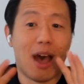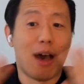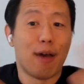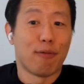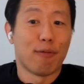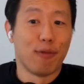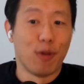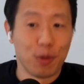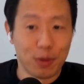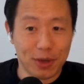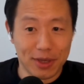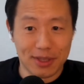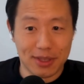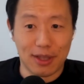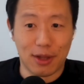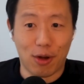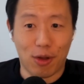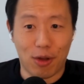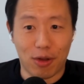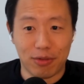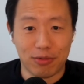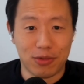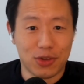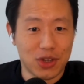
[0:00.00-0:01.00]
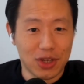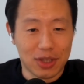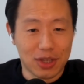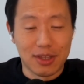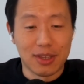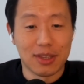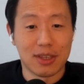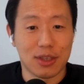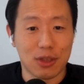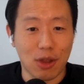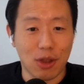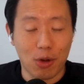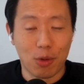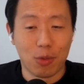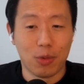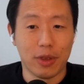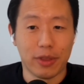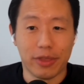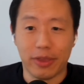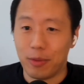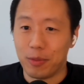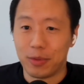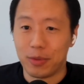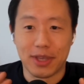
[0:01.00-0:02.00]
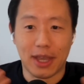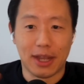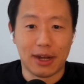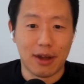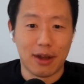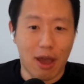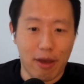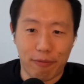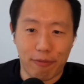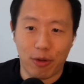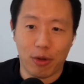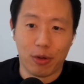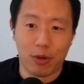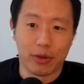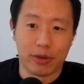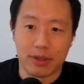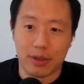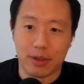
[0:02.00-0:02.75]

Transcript: focused at all. Just to start with, it was like not focused.